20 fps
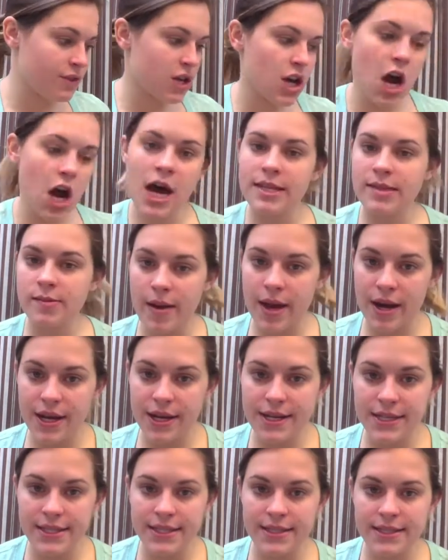
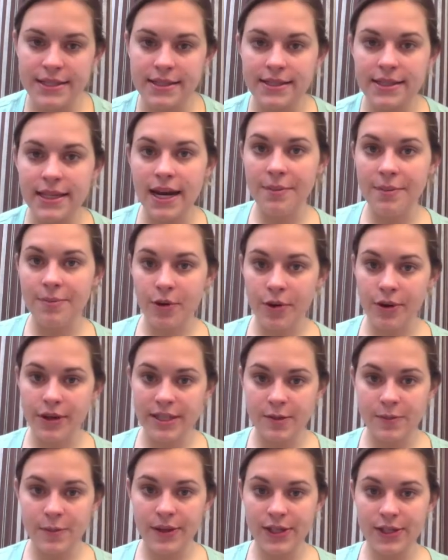cosmetics that I'm going to
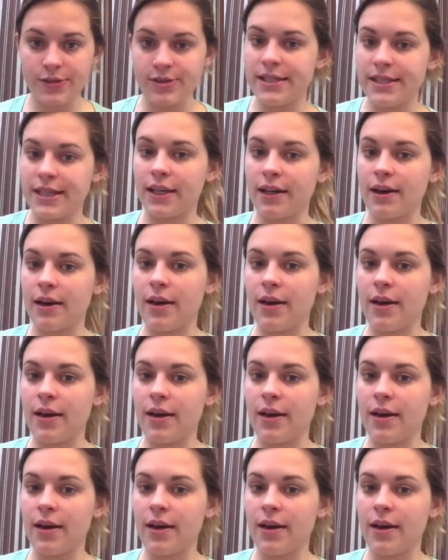be using